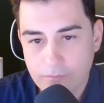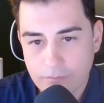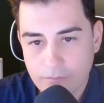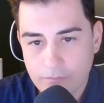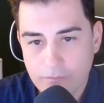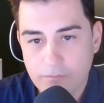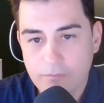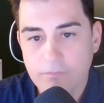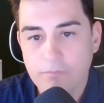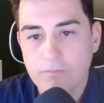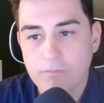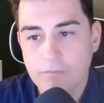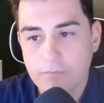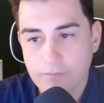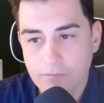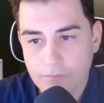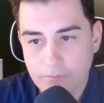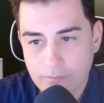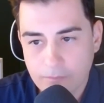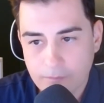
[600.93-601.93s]

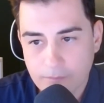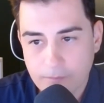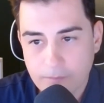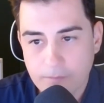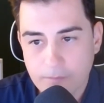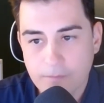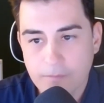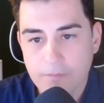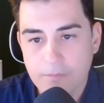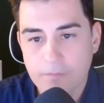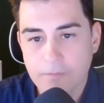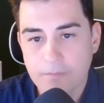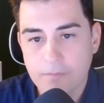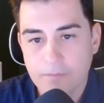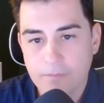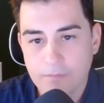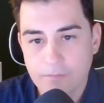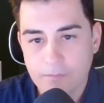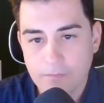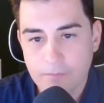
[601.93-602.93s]

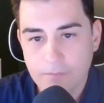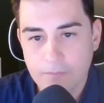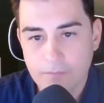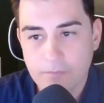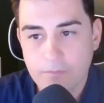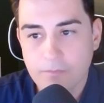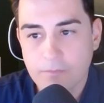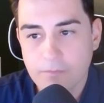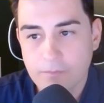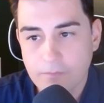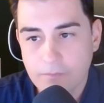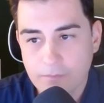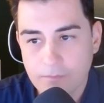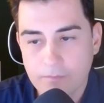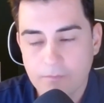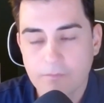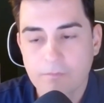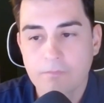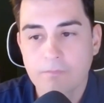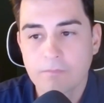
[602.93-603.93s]

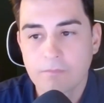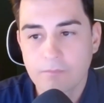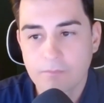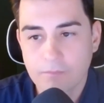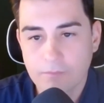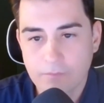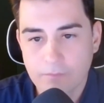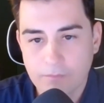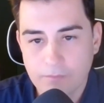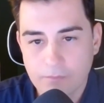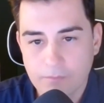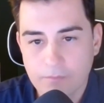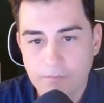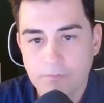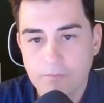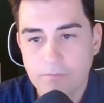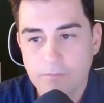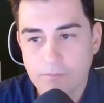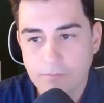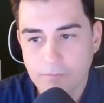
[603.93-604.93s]

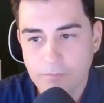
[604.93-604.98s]
(not speaking)